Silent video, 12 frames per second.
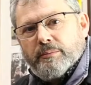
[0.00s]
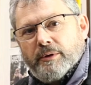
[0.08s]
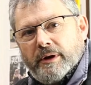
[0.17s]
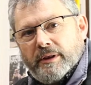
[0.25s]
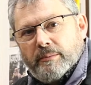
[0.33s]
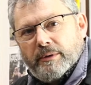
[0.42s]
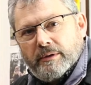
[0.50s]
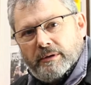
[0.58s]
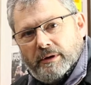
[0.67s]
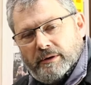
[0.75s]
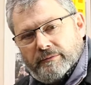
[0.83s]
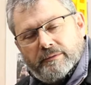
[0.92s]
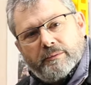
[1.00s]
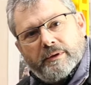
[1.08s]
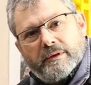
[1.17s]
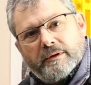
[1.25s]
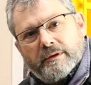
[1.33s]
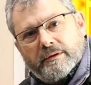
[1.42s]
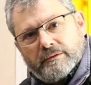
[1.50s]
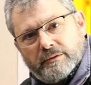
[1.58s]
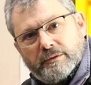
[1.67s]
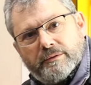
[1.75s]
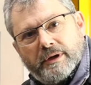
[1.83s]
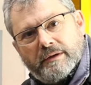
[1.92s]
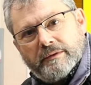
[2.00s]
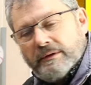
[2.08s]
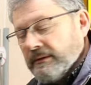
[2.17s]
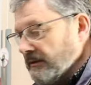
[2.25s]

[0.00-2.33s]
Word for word: pry them off with a screwdriver.